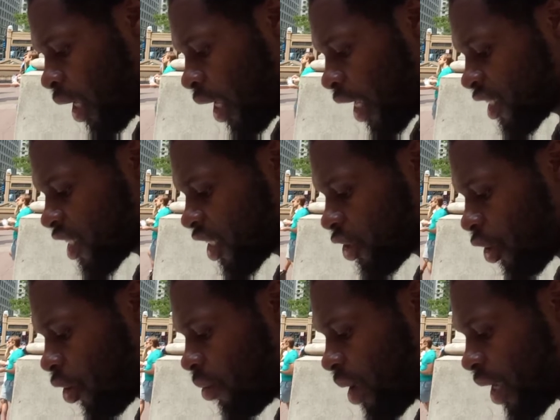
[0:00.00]
It says,
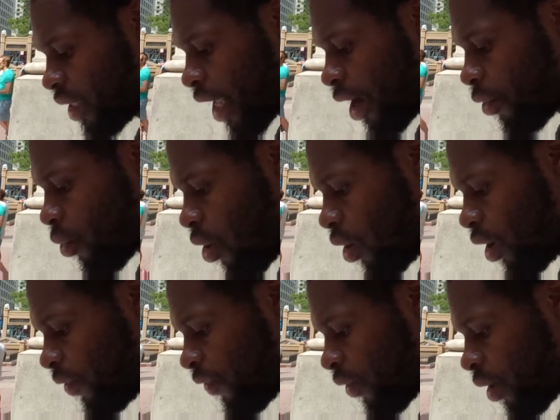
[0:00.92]
no man that
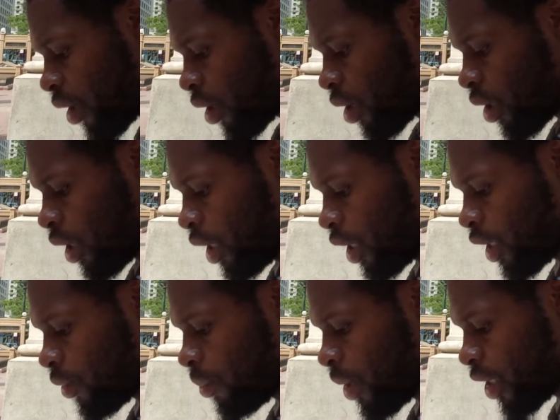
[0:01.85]
warreth,
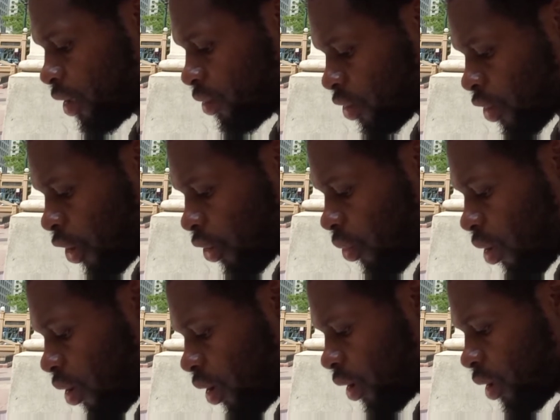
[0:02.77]
men go to
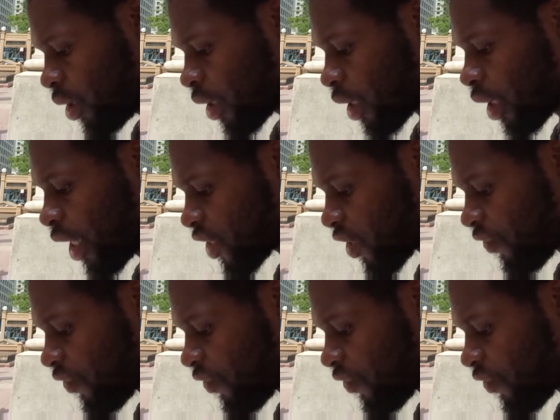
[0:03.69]
war, Galatians